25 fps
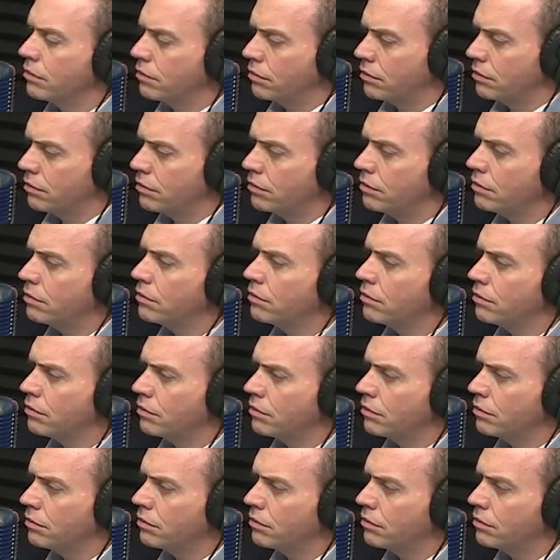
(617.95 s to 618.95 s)

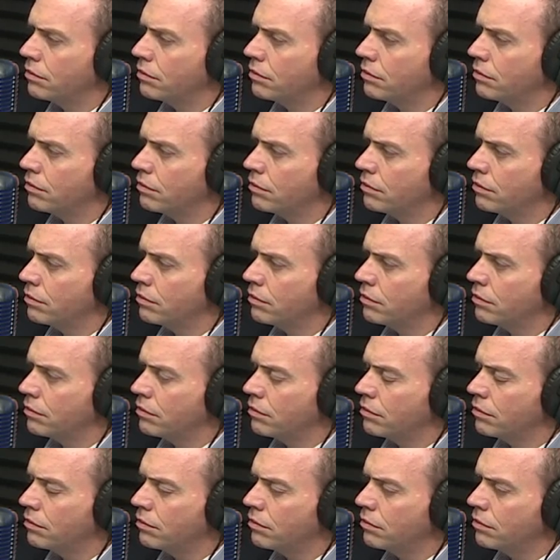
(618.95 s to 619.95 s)

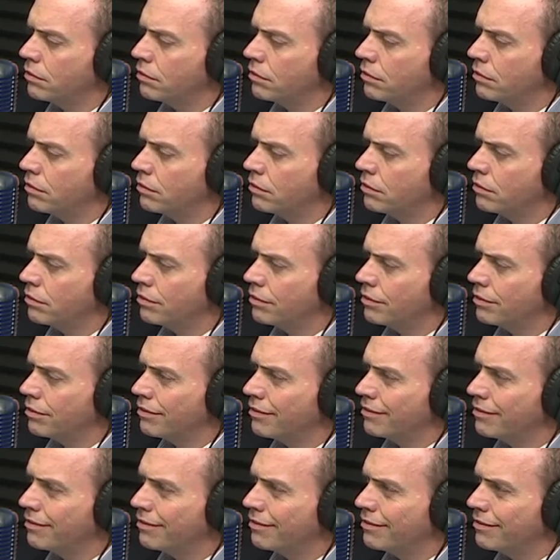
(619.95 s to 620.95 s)

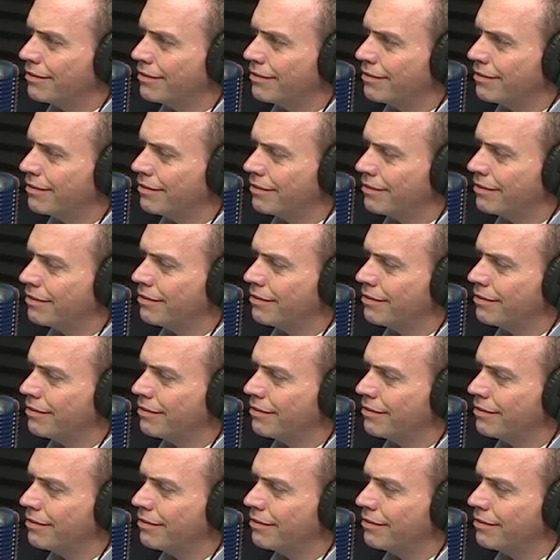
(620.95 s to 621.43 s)
This person isn't speaking.